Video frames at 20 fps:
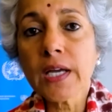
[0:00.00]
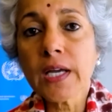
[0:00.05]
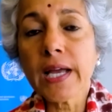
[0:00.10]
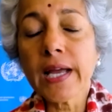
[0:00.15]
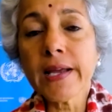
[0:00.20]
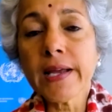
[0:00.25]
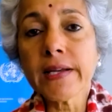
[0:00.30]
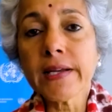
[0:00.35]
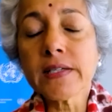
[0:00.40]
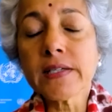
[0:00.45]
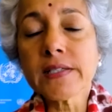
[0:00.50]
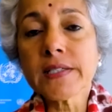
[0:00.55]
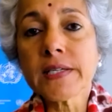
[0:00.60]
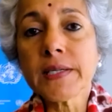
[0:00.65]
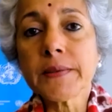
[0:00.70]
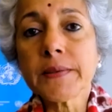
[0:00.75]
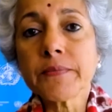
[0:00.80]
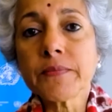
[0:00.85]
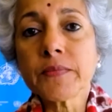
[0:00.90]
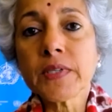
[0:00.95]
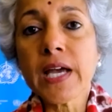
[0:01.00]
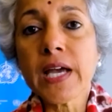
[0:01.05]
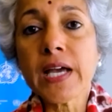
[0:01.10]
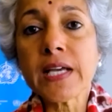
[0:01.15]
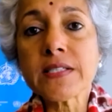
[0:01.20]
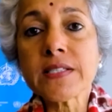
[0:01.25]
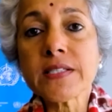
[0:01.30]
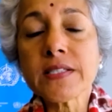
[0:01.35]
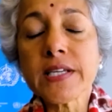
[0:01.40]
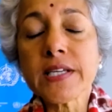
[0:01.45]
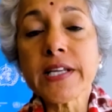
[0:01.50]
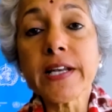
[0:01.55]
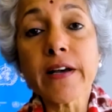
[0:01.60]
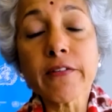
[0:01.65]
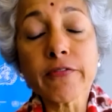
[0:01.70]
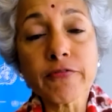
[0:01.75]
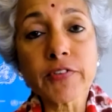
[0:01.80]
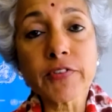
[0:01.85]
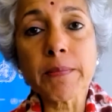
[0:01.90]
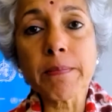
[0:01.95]
and has
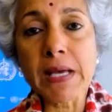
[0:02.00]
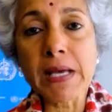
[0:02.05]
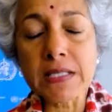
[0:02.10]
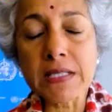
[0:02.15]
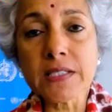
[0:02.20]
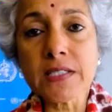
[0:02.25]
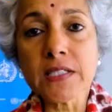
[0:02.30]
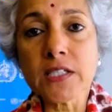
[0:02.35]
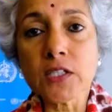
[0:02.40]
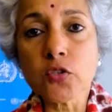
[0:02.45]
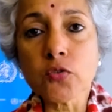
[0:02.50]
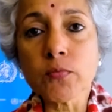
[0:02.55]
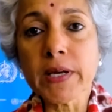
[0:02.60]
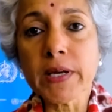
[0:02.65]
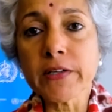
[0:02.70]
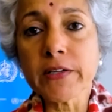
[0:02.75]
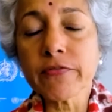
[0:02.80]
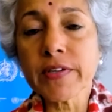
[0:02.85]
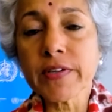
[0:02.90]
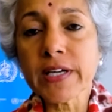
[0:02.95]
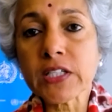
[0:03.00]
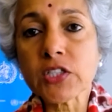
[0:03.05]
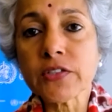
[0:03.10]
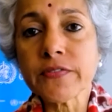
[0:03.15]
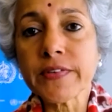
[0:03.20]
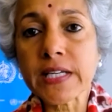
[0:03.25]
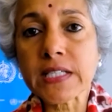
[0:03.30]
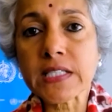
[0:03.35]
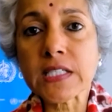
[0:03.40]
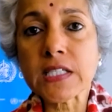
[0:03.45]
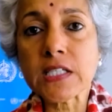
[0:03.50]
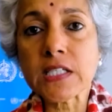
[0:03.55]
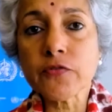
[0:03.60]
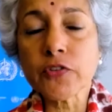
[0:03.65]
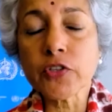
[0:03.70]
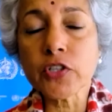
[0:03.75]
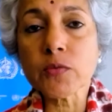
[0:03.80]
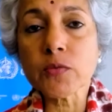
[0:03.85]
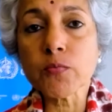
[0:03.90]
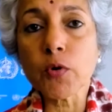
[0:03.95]
enough capacity to manufacture vaccines
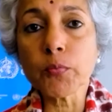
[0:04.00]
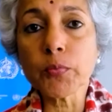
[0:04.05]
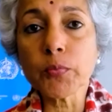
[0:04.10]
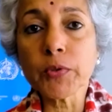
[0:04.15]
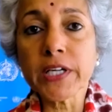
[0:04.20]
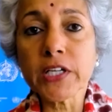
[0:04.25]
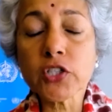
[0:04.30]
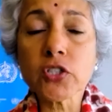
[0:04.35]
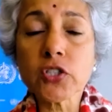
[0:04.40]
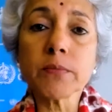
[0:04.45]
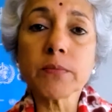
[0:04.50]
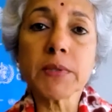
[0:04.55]
for its population,